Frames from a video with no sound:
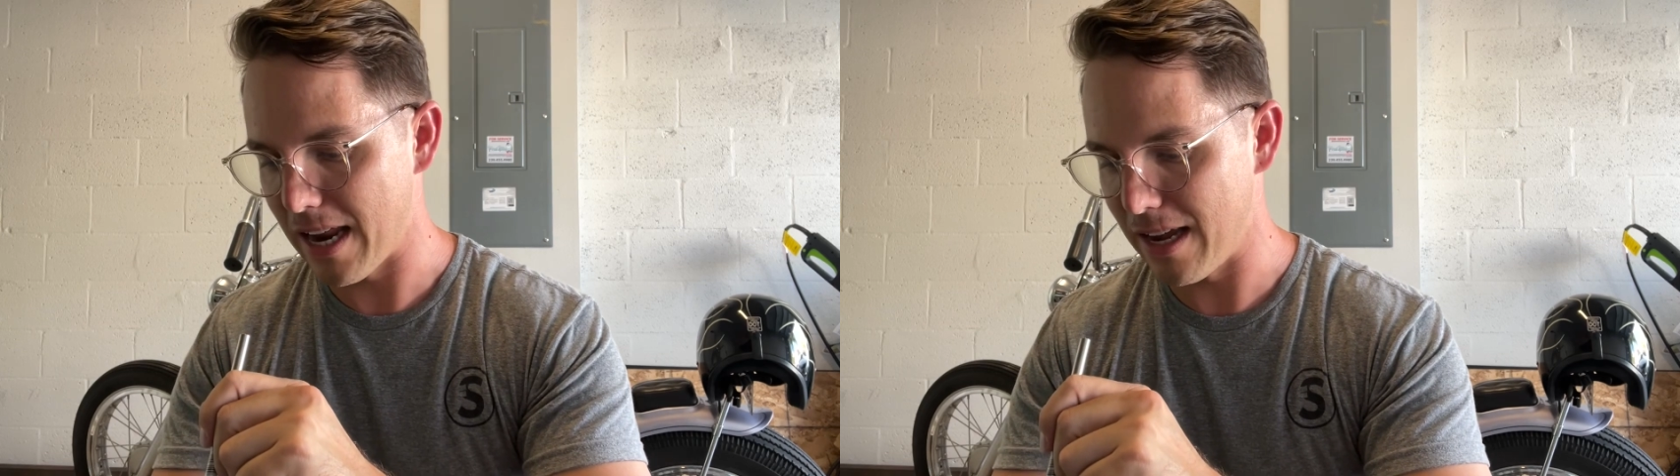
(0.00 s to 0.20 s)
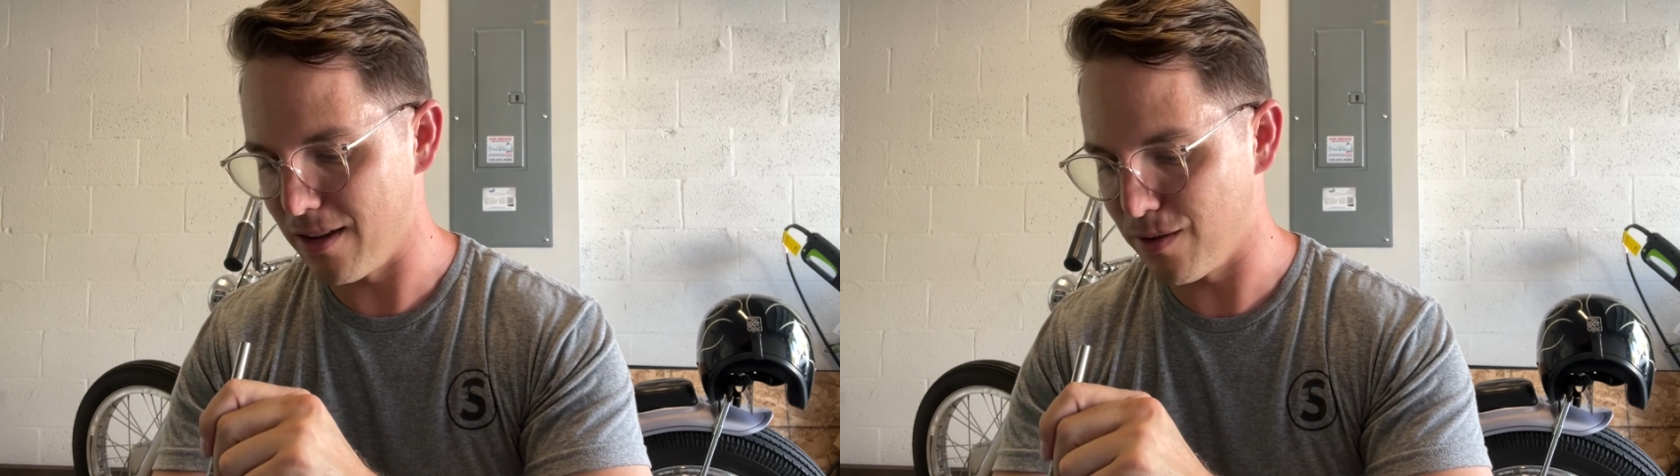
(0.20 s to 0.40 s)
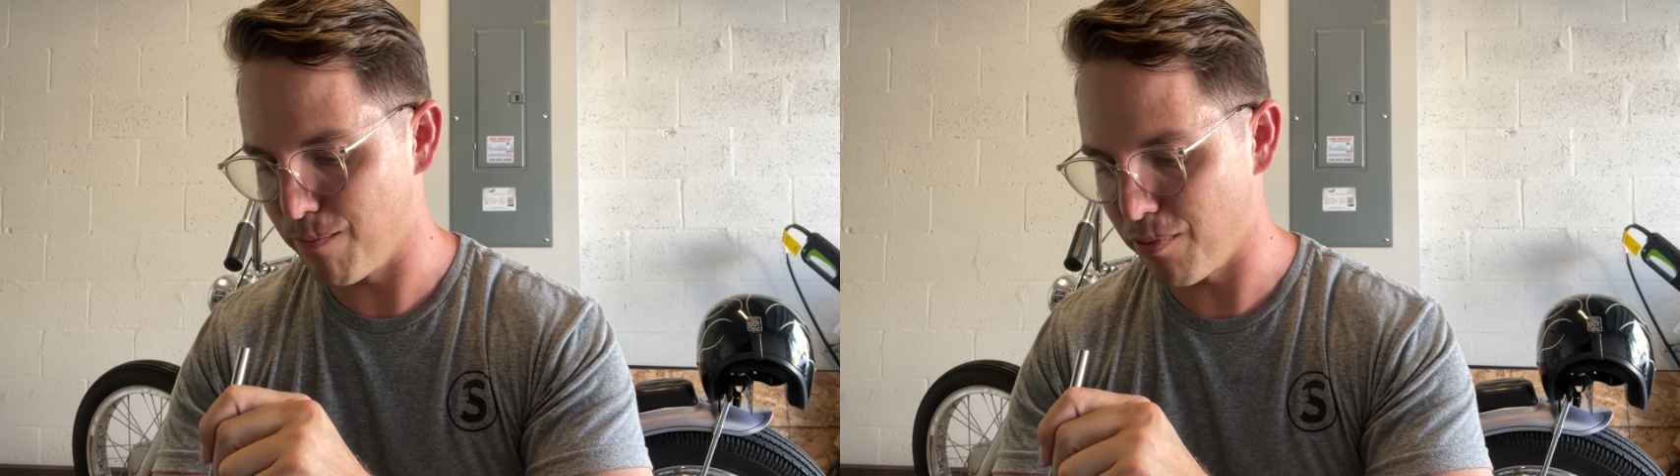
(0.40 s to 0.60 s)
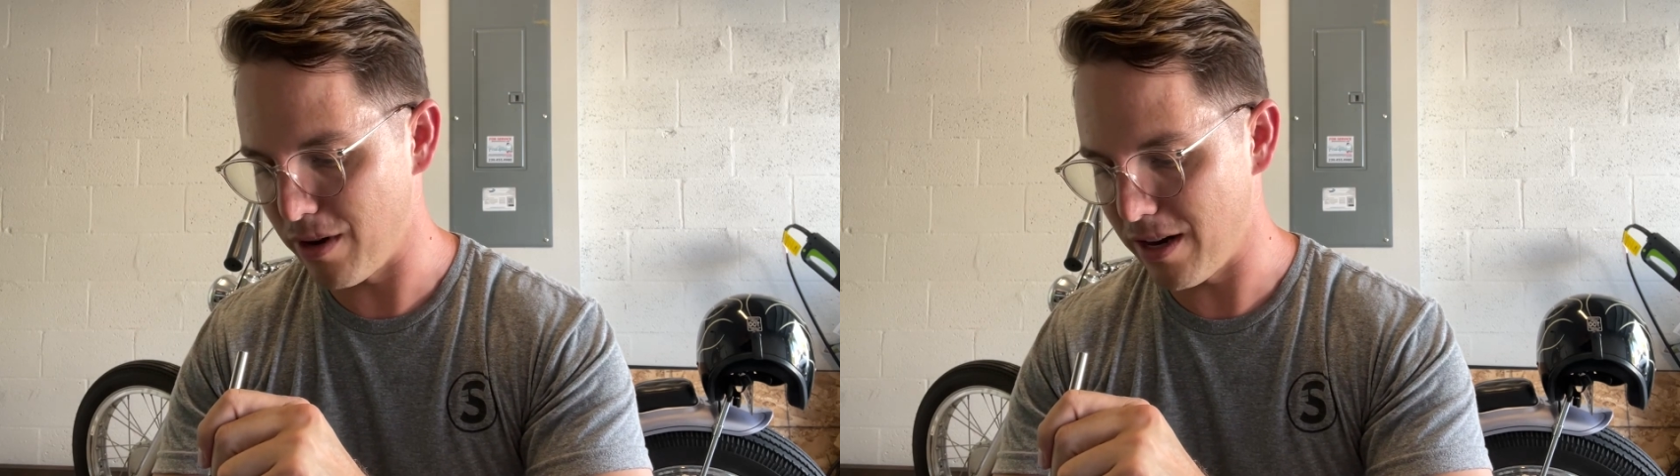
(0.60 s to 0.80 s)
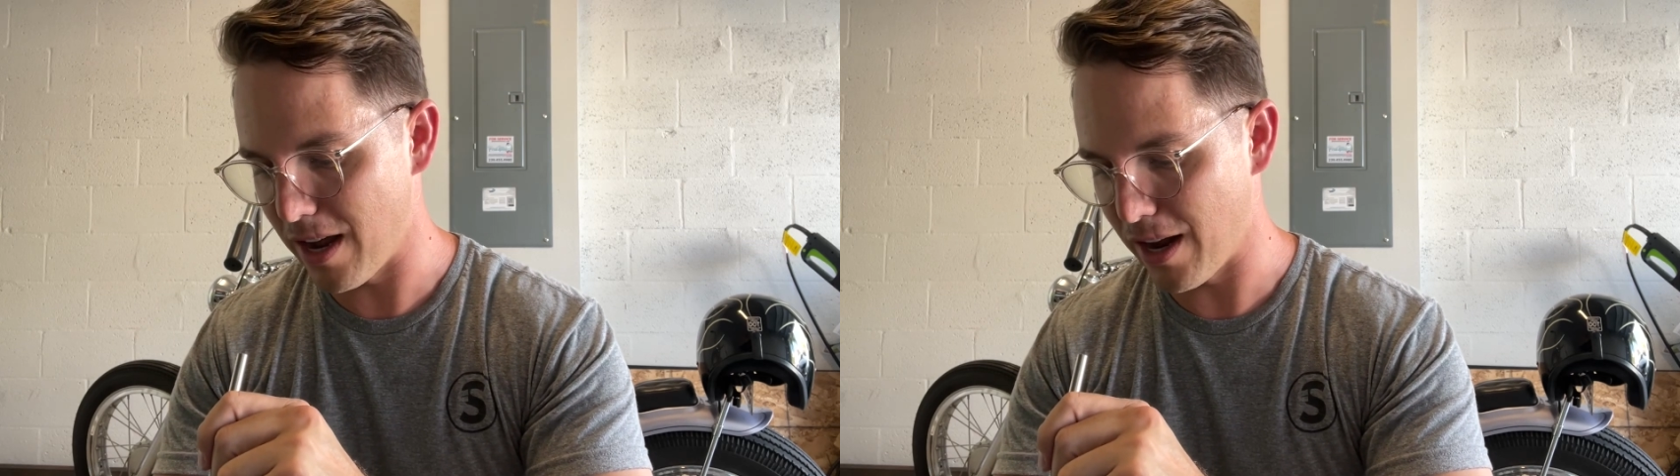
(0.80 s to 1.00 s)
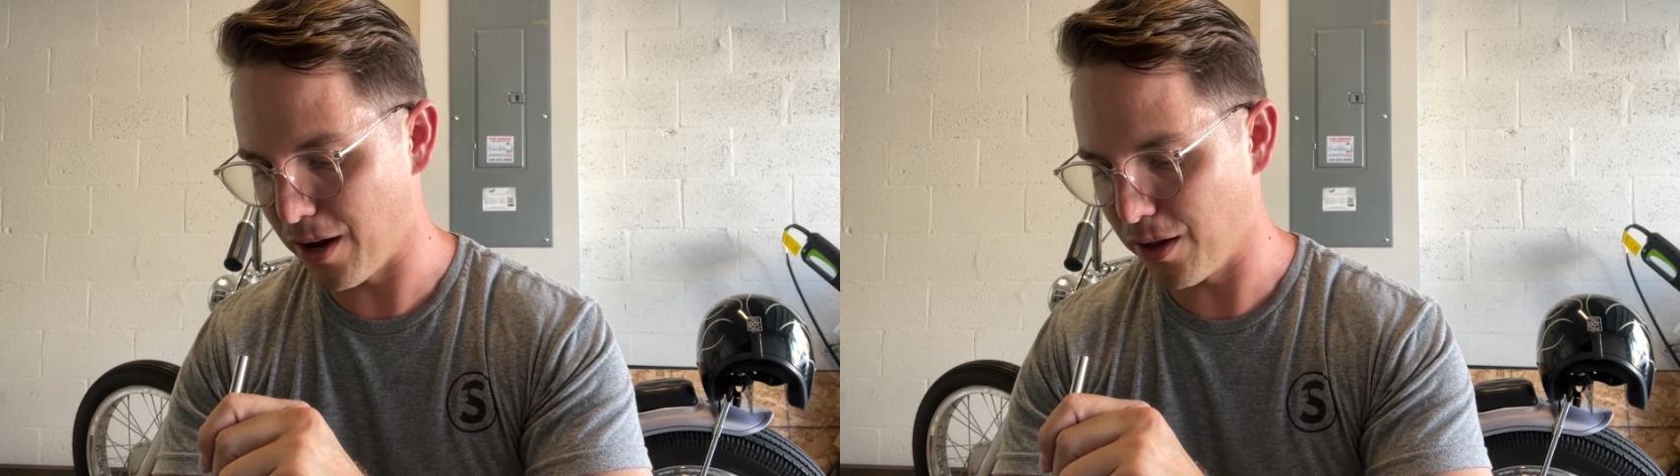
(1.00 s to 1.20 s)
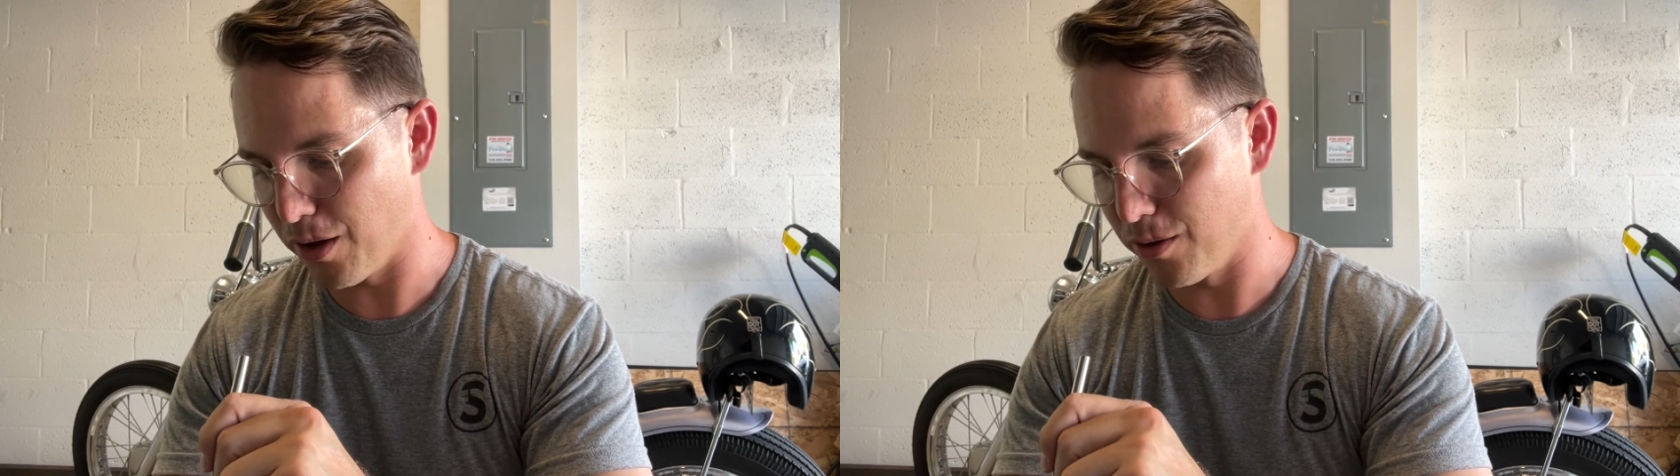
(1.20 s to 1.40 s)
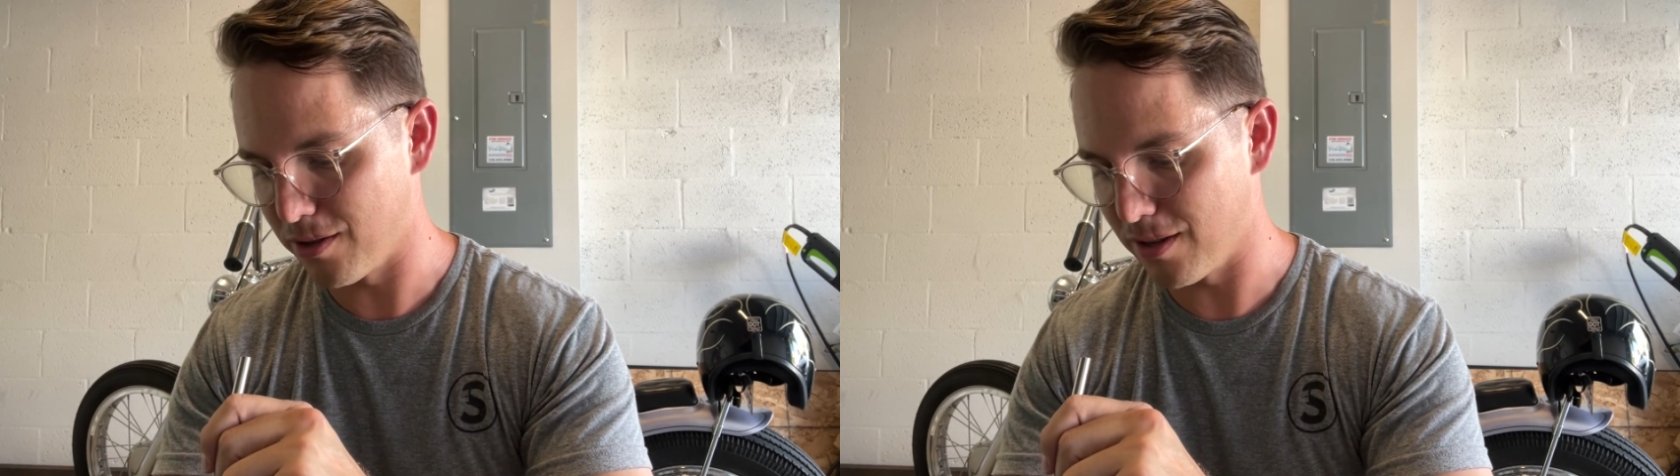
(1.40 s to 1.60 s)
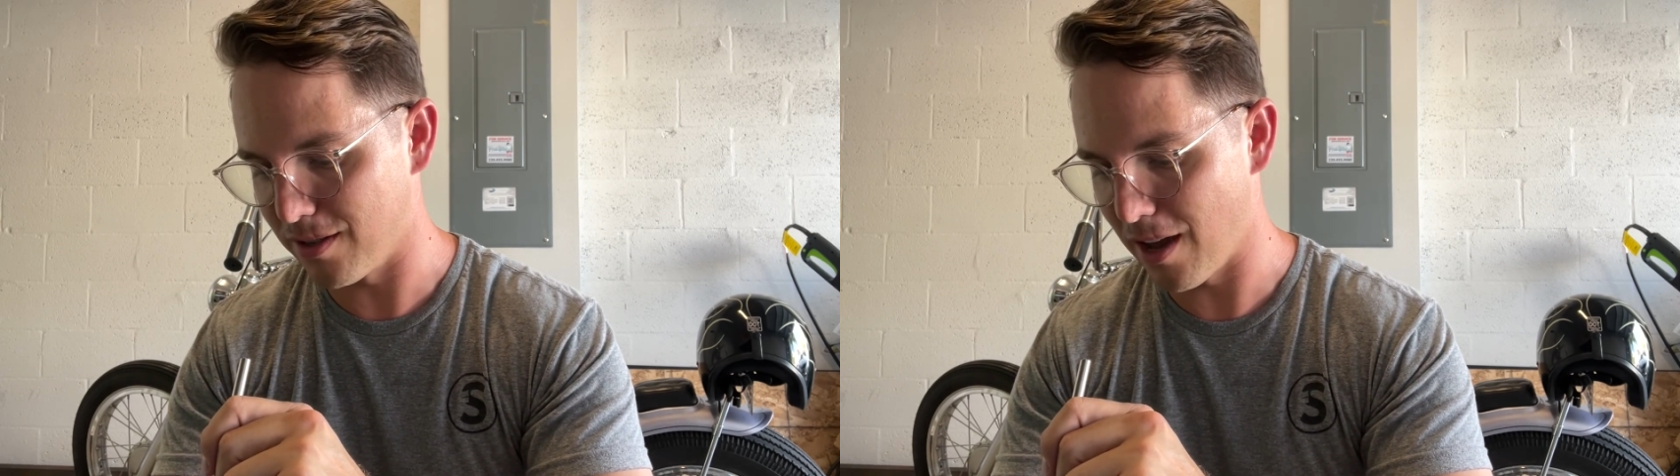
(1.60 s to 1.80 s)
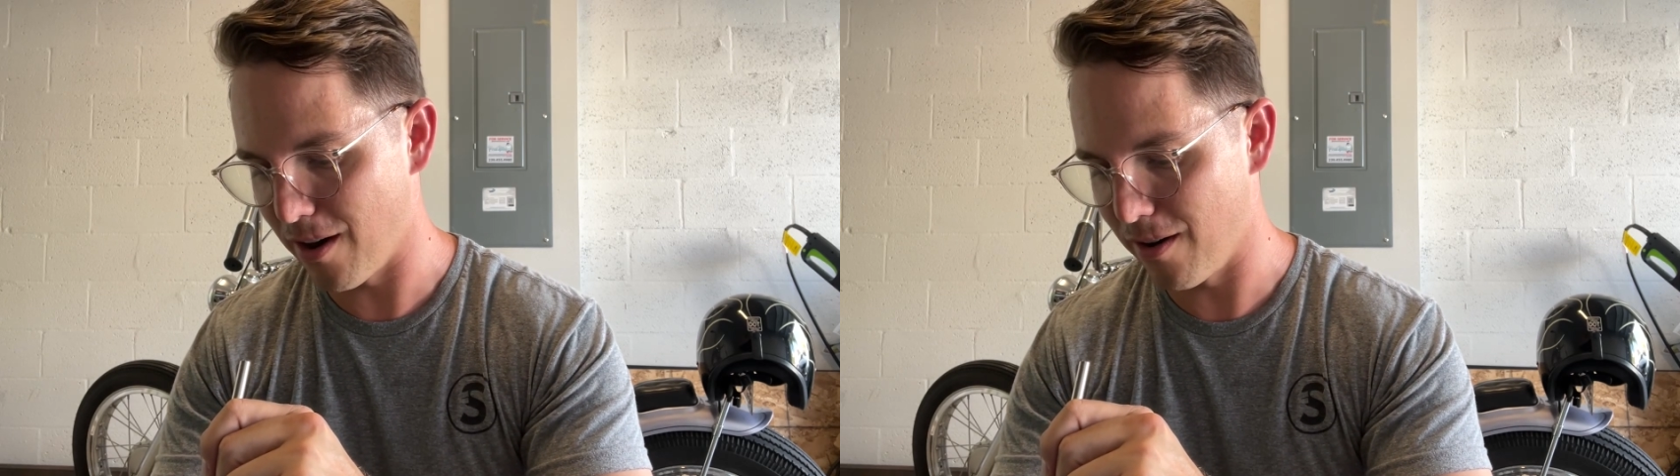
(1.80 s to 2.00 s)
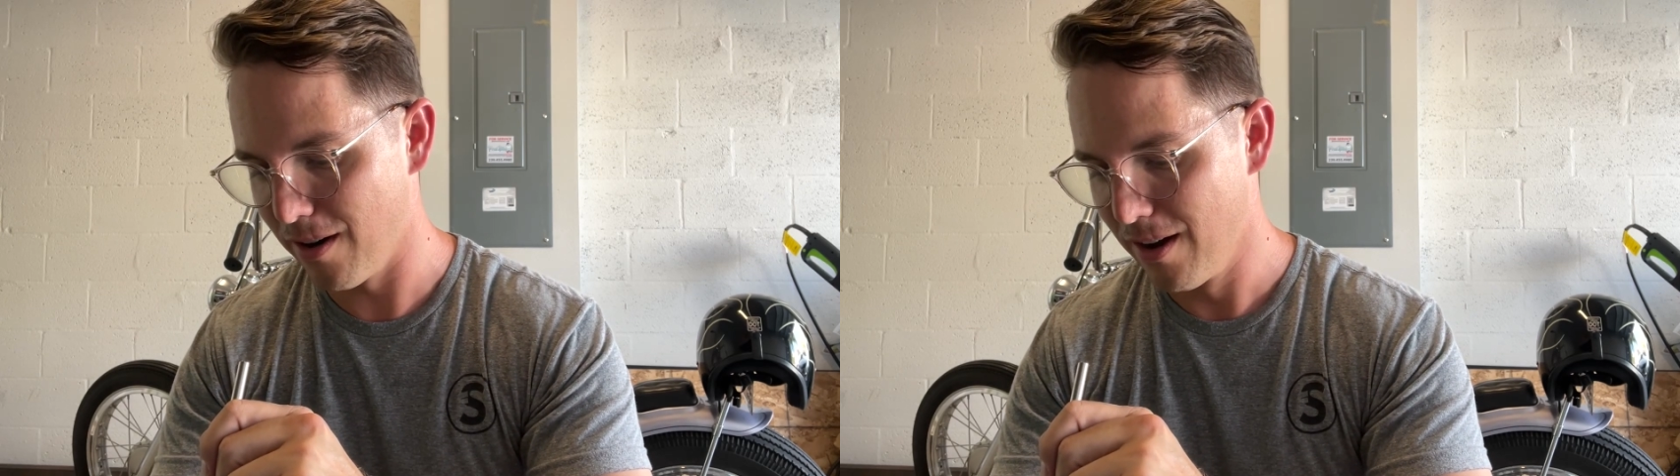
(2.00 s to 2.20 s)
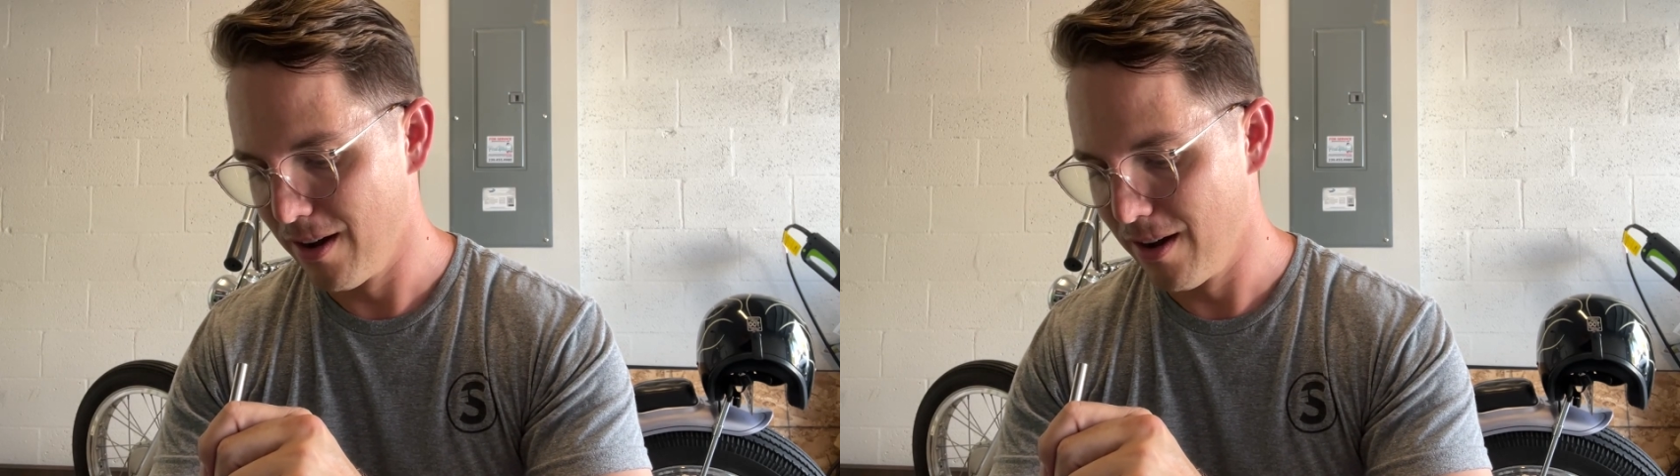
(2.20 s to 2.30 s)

is pretty dang close to center.